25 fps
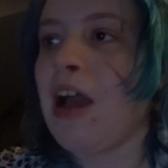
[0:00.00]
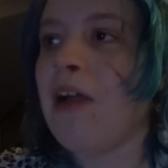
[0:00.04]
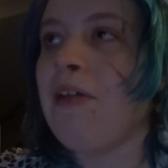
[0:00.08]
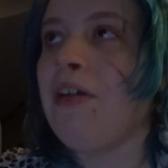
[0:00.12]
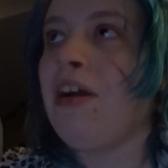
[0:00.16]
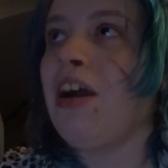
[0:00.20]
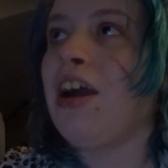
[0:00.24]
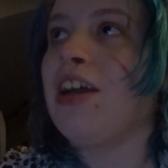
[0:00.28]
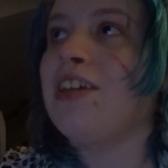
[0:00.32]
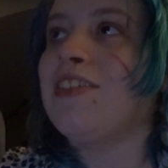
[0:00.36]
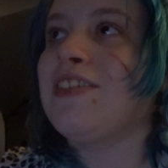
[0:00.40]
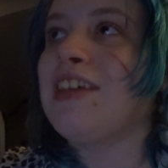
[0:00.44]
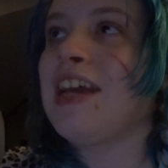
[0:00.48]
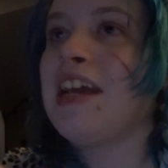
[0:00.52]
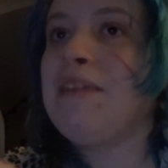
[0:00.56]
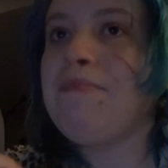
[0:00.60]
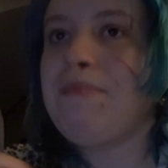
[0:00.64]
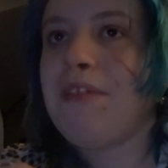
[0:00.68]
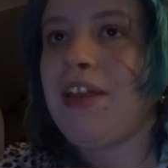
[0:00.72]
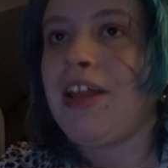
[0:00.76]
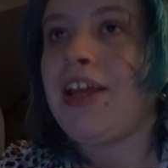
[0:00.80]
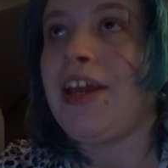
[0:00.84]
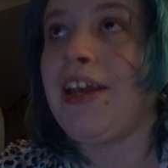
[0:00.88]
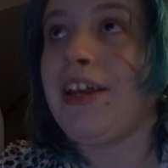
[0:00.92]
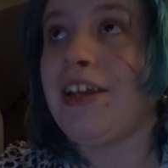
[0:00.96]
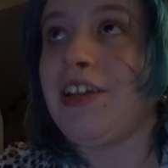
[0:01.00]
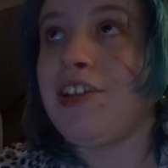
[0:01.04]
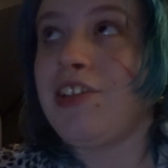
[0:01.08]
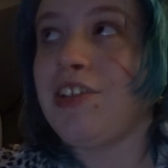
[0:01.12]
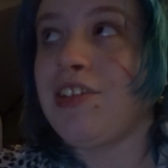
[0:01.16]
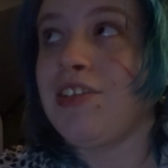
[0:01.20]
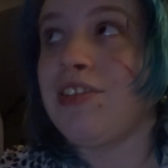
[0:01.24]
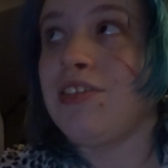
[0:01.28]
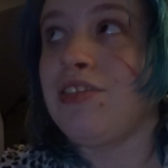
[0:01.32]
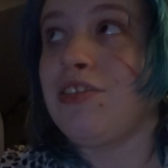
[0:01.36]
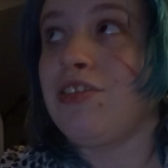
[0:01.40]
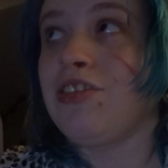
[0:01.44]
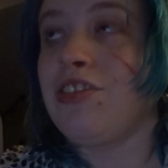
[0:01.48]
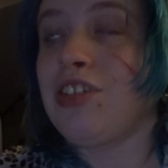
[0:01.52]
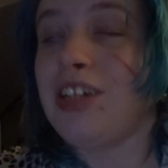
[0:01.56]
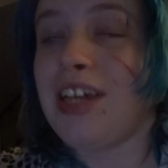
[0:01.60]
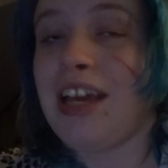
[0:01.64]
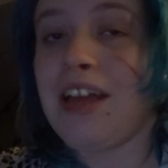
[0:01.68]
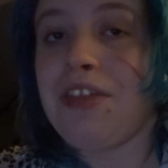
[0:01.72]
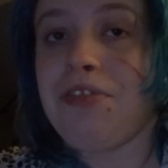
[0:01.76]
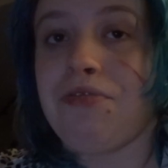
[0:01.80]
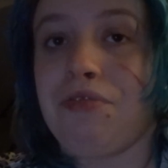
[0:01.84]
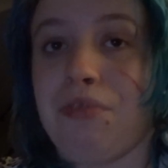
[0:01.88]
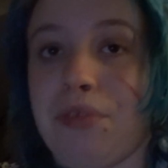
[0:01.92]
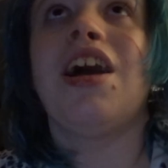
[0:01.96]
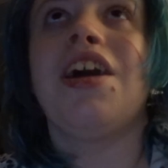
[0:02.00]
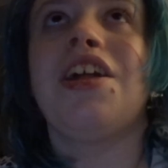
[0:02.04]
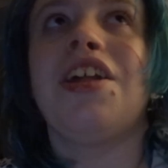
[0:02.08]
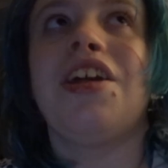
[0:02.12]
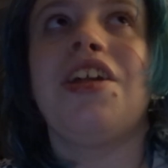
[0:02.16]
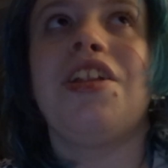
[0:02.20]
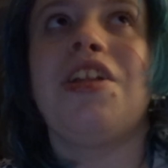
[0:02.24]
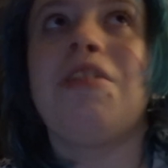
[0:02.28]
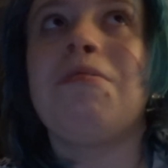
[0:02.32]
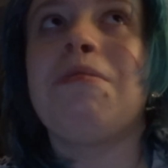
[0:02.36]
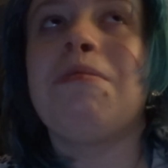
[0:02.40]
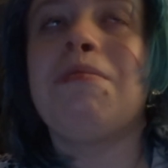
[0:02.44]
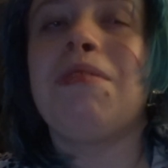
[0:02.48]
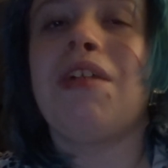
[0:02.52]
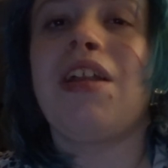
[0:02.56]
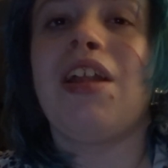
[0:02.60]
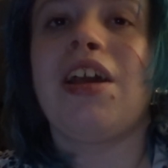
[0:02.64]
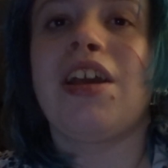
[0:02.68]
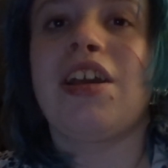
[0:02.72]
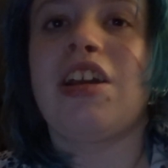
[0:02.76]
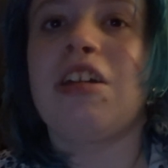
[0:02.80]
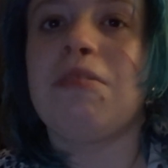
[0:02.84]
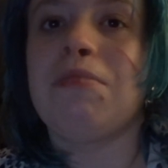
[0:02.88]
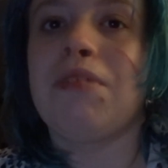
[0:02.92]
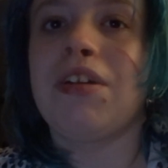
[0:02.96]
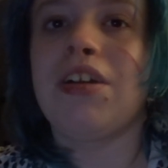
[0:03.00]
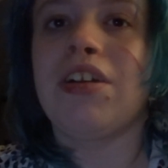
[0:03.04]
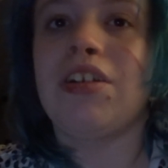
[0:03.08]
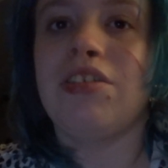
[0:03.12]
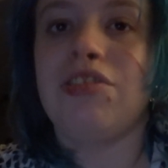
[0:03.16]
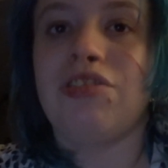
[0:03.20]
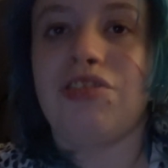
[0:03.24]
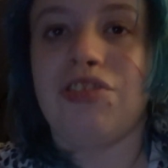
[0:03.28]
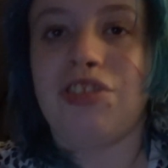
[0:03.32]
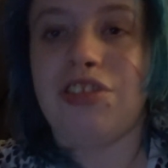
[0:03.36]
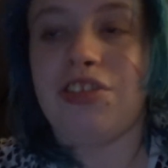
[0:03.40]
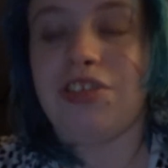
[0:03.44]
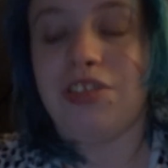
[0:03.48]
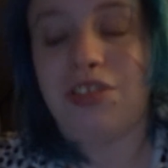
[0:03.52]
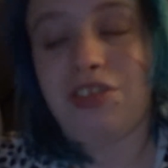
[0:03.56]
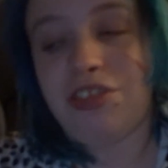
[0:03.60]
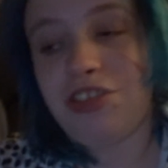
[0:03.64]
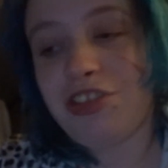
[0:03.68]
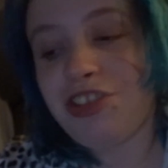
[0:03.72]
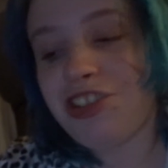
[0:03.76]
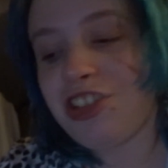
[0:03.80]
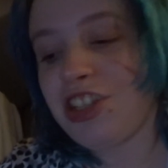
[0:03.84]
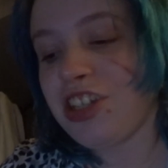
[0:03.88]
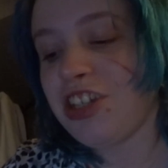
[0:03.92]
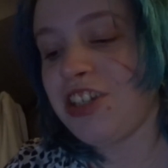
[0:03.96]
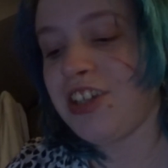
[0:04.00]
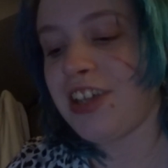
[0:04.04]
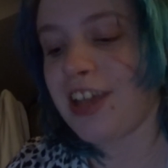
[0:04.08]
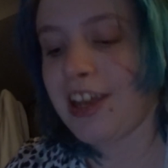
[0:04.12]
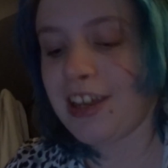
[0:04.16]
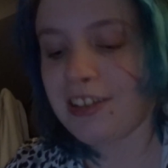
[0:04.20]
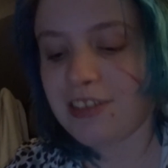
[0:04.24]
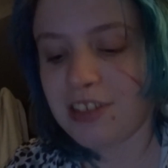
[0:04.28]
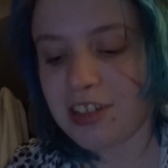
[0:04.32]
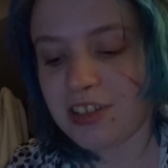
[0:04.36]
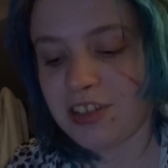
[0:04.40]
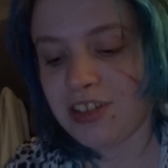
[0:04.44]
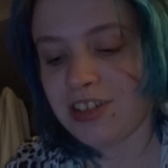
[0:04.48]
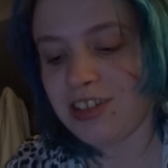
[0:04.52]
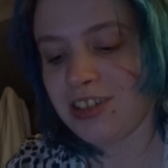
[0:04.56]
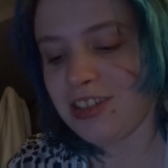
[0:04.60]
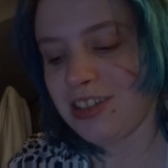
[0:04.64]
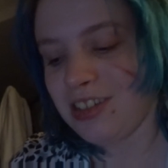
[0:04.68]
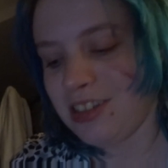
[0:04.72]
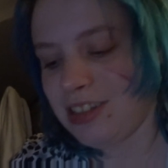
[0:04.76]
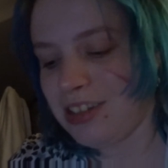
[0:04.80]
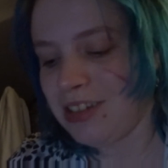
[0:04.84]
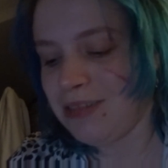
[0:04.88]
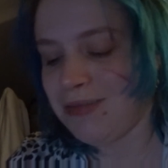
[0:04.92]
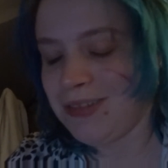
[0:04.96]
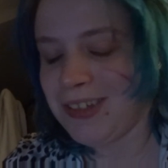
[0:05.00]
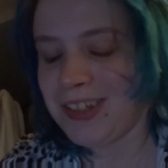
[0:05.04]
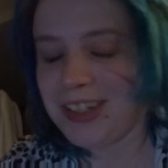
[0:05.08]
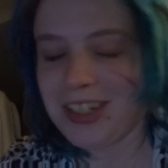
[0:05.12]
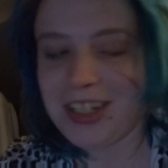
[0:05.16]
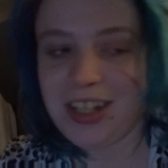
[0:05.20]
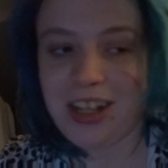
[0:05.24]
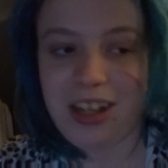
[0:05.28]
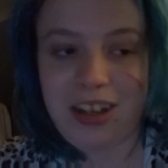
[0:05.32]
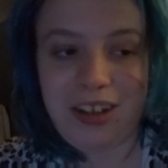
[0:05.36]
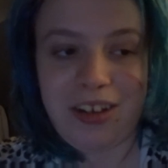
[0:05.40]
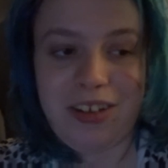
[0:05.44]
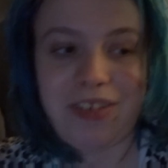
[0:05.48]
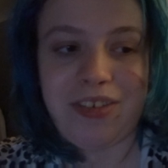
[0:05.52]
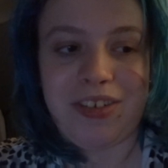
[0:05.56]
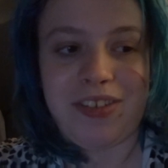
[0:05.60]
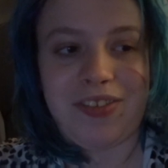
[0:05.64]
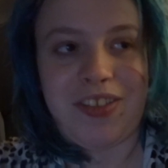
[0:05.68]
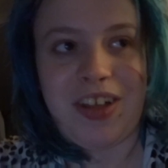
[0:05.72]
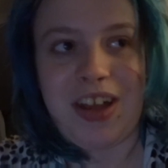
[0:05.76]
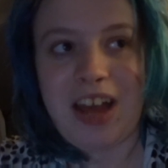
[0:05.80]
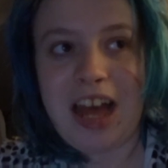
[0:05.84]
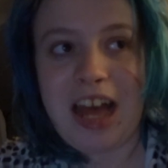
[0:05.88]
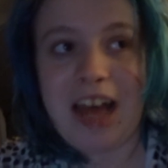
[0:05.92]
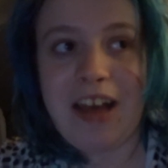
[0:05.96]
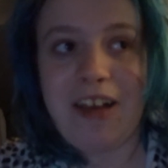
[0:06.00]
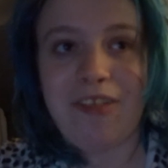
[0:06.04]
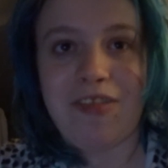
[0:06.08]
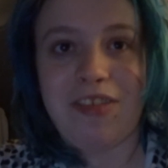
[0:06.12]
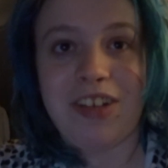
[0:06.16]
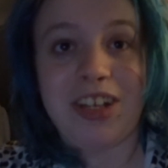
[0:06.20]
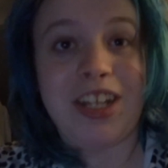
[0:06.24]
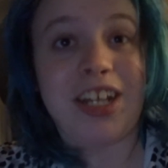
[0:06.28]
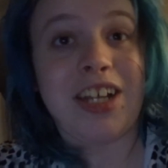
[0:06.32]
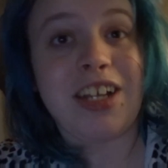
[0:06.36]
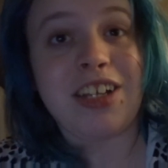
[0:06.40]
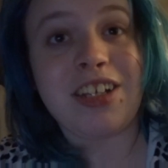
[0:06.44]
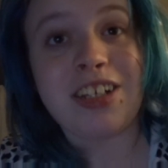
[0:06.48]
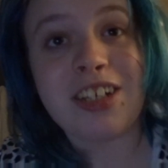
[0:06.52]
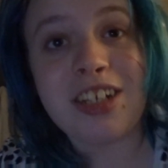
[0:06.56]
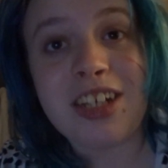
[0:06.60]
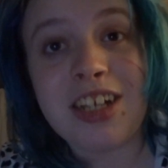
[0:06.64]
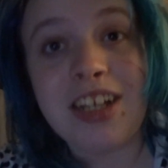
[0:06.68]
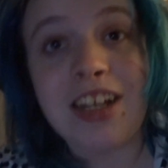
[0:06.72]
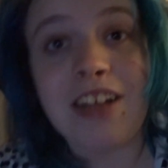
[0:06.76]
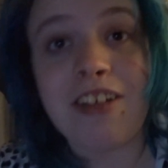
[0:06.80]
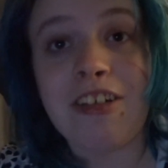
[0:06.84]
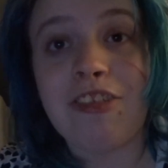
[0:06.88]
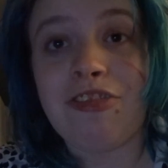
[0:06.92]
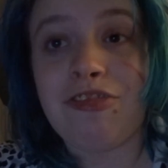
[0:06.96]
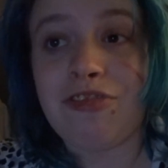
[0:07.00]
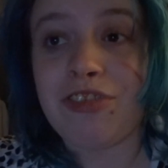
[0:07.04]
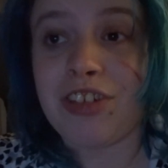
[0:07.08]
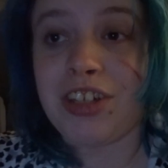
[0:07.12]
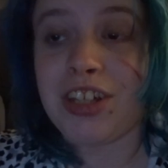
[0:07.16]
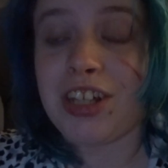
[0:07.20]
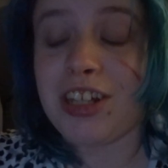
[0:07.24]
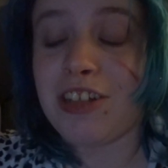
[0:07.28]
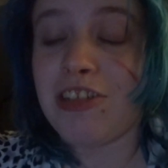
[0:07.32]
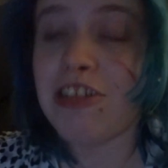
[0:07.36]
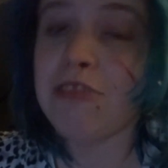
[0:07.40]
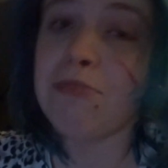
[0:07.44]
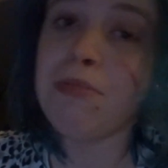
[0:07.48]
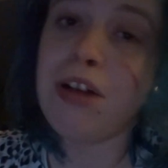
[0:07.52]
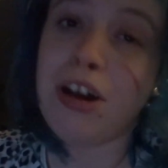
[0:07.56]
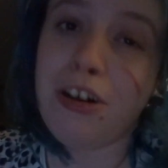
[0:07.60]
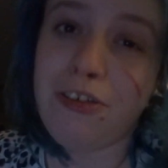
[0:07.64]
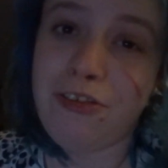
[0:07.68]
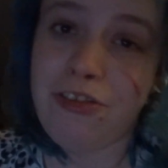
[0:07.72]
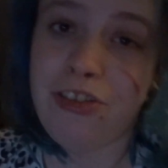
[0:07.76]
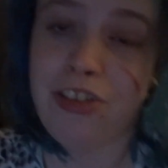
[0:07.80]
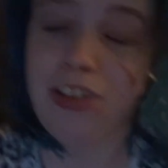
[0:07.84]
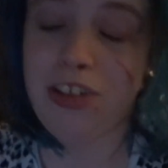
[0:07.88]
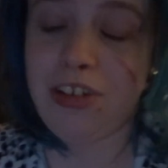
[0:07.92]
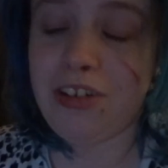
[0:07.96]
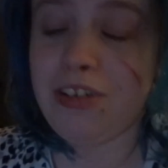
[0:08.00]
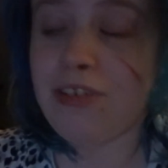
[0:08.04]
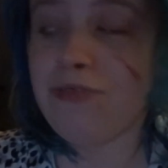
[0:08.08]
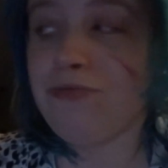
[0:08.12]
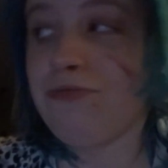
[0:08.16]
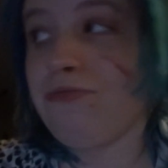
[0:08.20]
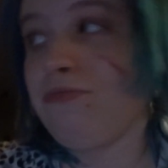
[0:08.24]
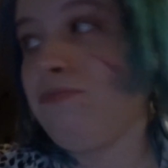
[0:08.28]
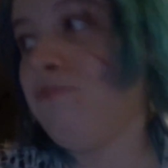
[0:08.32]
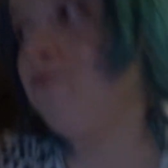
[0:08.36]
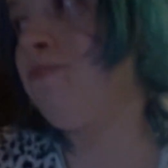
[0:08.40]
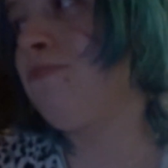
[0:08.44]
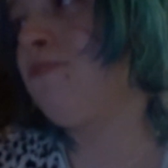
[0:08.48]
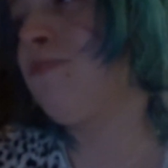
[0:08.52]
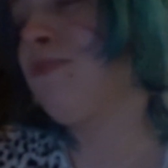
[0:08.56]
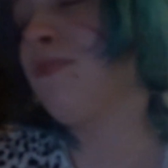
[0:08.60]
I take medications to get through it. And I know people are like, oh my god, you're just addicted to them, you know, they're addictive, you need to come off them.